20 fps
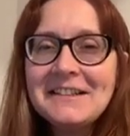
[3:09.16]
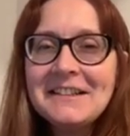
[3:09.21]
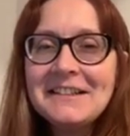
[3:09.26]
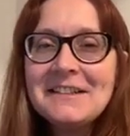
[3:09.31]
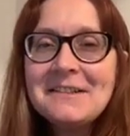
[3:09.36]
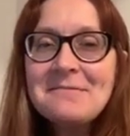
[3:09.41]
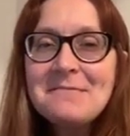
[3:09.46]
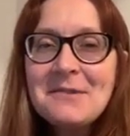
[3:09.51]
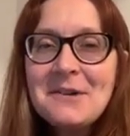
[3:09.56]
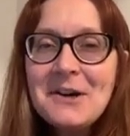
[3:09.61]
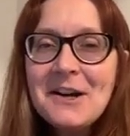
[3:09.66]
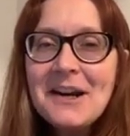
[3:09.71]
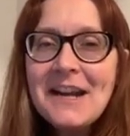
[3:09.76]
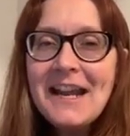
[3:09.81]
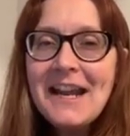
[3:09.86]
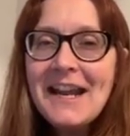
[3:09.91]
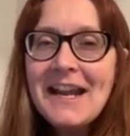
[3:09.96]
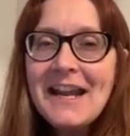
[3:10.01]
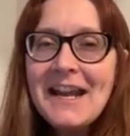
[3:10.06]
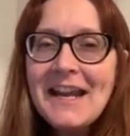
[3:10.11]
Good
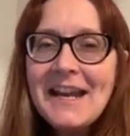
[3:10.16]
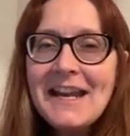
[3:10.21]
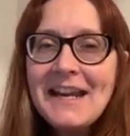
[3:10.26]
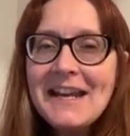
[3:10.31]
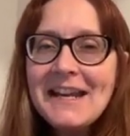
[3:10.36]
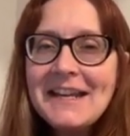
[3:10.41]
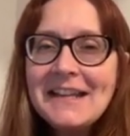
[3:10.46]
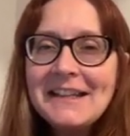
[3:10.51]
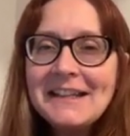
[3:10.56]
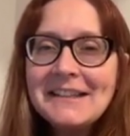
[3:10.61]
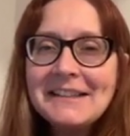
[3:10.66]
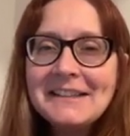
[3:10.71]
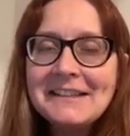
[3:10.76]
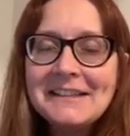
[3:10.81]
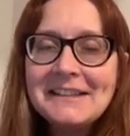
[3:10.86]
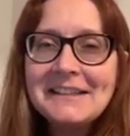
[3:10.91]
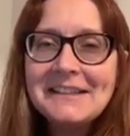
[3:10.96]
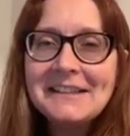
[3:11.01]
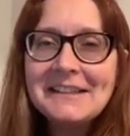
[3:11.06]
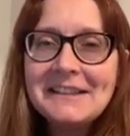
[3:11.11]
morning!
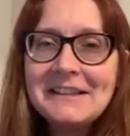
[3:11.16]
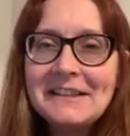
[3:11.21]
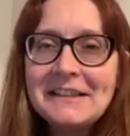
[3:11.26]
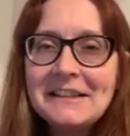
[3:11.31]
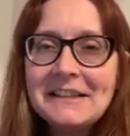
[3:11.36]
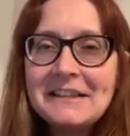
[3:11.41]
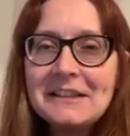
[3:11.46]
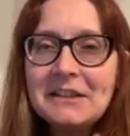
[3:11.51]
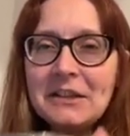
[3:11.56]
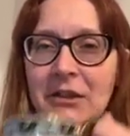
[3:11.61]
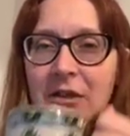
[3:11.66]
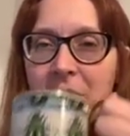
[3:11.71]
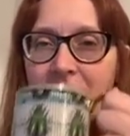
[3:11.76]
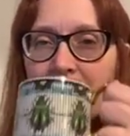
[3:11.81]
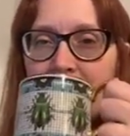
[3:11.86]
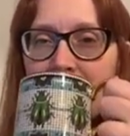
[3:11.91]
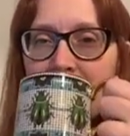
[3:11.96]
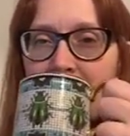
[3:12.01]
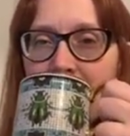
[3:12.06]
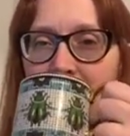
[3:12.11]

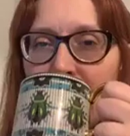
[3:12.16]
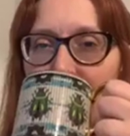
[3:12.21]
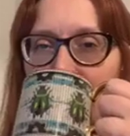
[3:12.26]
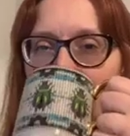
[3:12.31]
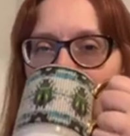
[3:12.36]
Come on.